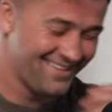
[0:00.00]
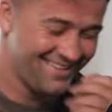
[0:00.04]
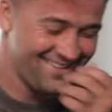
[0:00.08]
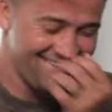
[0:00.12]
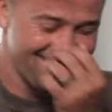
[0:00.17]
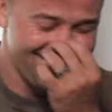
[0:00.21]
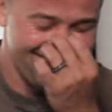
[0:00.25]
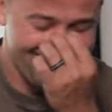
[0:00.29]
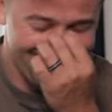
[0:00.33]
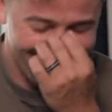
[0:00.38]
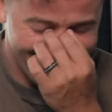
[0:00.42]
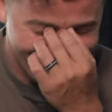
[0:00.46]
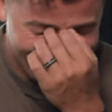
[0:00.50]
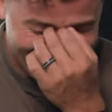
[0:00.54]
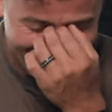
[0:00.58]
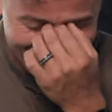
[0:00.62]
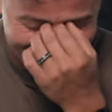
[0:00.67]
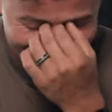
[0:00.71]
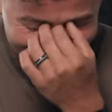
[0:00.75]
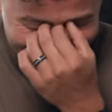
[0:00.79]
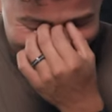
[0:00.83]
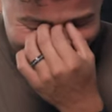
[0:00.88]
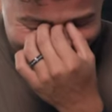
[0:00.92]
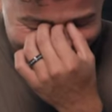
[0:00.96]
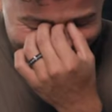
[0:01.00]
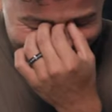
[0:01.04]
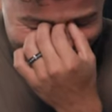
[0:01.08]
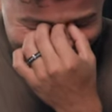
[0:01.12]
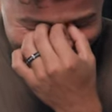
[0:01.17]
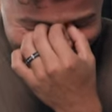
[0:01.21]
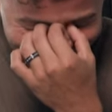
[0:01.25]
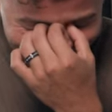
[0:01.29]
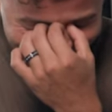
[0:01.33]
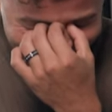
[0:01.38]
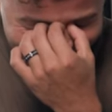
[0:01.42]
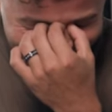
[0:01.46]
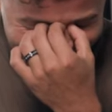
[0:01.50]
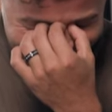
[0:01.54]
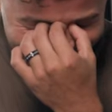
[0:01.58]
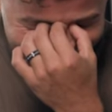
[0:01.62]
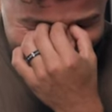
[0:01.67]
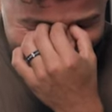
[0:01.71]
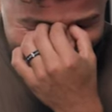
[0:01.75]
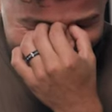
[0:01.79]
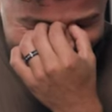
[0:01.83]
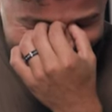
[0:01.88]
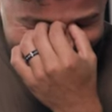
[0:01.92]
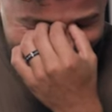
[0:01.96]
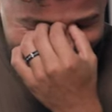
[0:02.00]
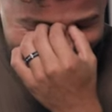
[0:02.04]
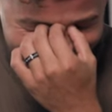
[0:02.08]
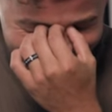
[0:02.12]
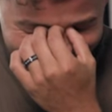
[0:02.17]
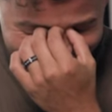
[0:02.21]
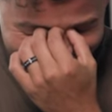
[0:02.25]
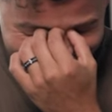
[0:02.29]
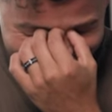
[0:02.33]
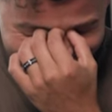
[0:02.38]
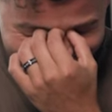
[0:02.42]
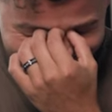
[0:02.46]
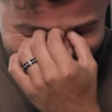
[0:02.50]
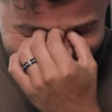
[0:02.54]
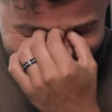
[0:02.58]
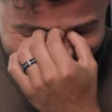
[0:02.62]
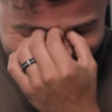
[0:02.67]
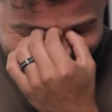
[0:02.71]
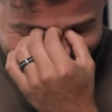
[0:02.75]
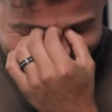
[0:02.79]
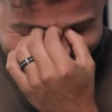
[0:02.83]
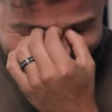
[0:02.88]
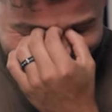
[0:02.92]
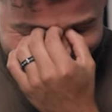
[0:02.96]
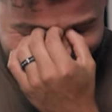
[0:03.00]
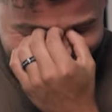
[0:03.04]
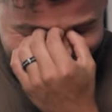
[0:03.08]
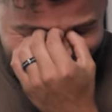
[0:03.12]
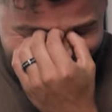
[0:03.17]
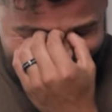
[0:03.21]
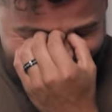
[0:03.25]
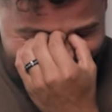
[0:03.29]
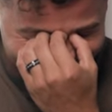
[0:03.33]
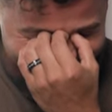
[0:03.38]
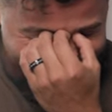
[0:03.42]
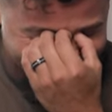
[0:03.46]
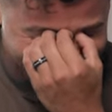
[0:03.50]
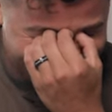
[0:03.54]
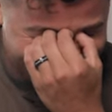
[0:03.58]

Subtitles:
(silent)